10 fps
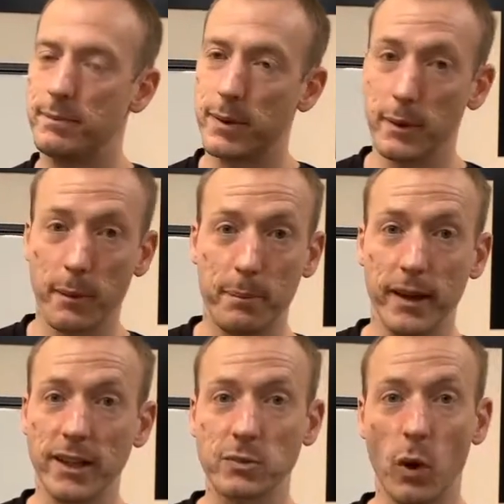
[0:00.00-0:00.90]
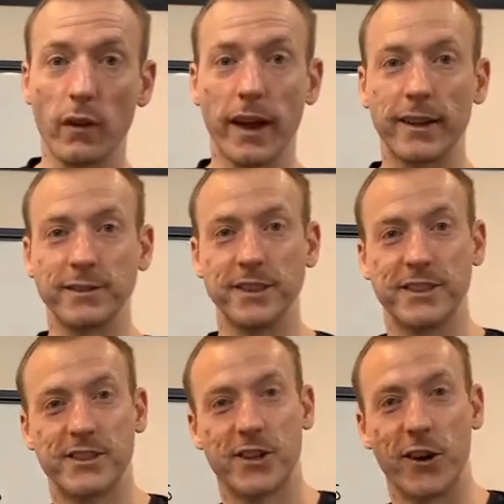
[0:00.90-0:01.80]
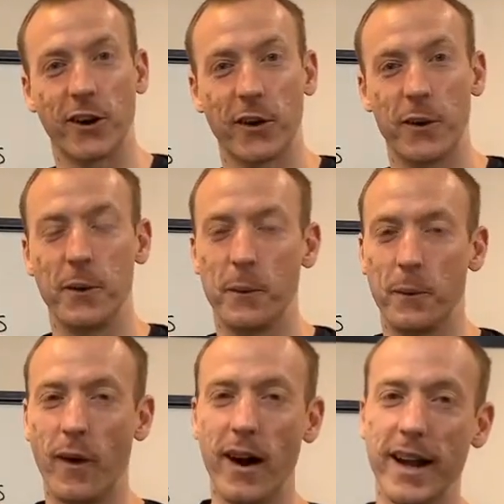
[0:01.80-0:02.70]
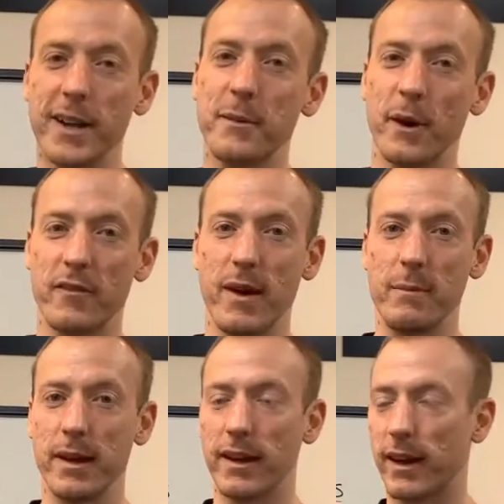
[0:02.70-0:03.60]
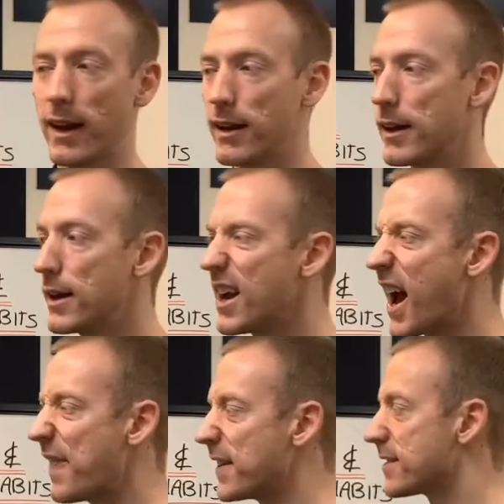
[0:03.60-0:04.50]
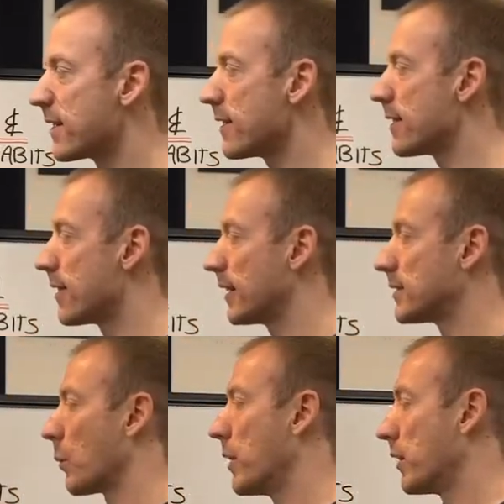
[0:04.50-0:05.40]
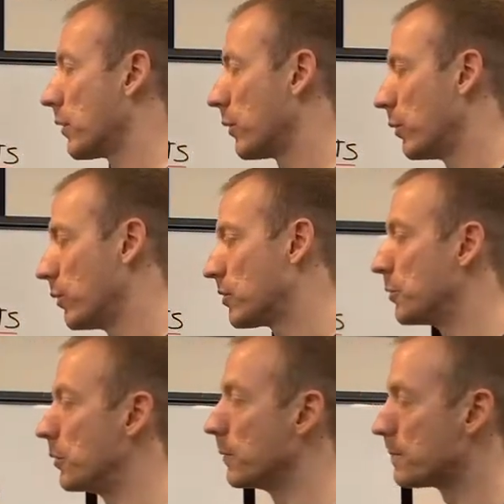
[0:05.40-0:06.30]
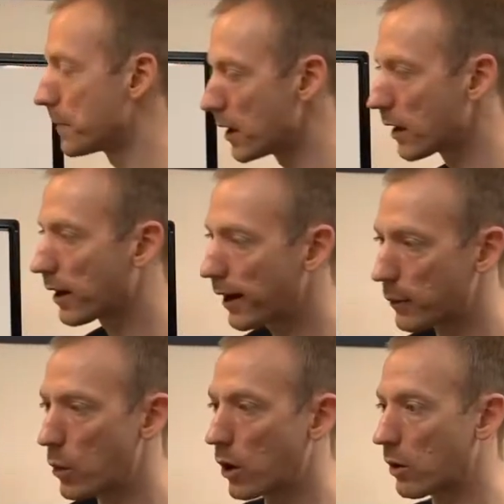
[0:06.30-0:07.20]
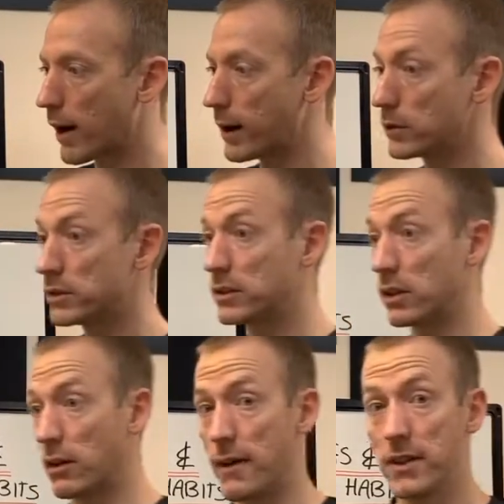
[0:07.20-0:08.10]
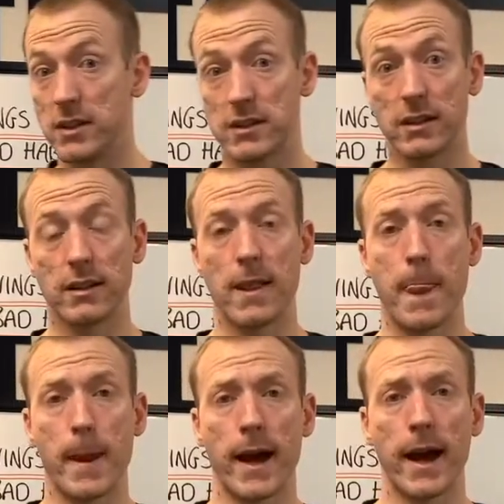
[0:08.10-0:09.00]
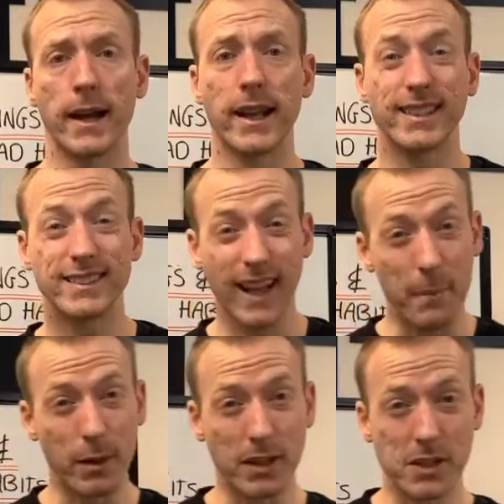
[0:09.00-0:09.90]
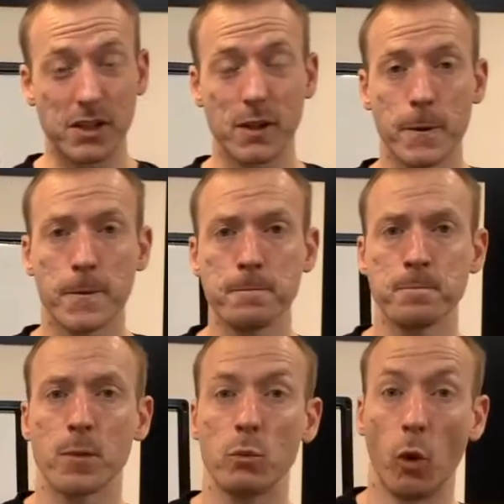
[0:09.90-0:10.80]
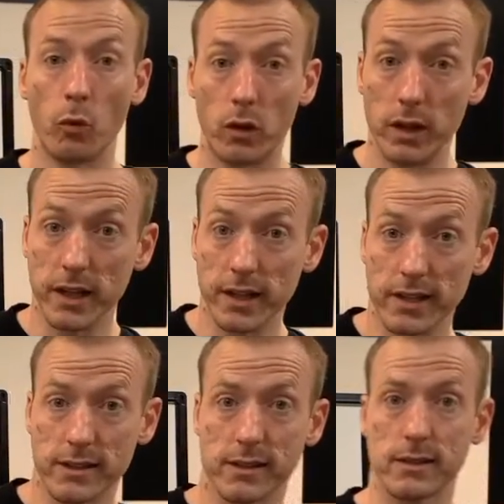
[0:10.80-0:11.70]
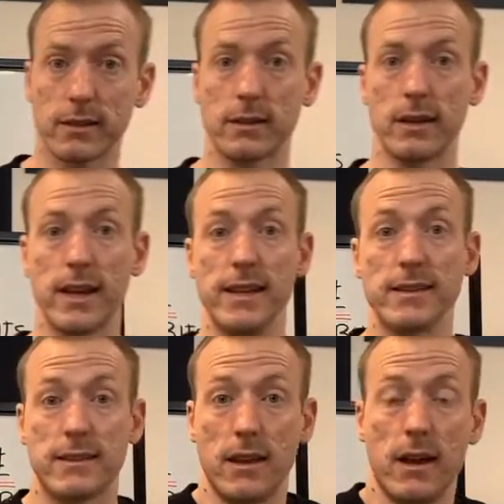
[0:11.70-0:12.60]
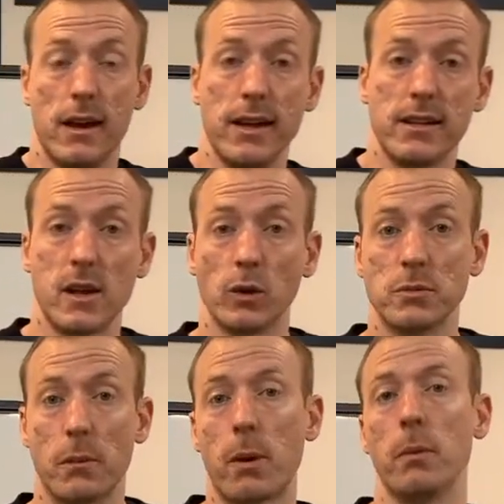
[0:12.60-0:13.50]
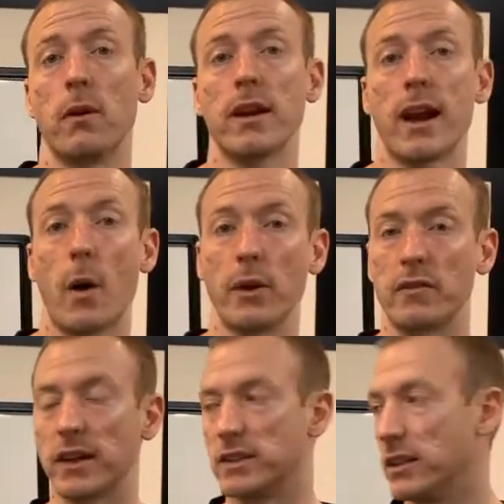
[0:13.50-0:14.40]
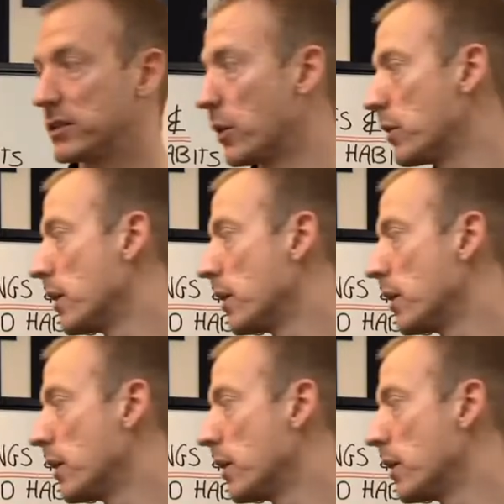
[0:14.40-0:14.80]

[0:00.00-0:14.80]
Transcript: The biggest one, like obviously chocolate, wine, whatever it may be, okay? And there's certain things that we can do to kind of work around the cravings and establish what really is the ultimate problem, right? And how we can fix it. So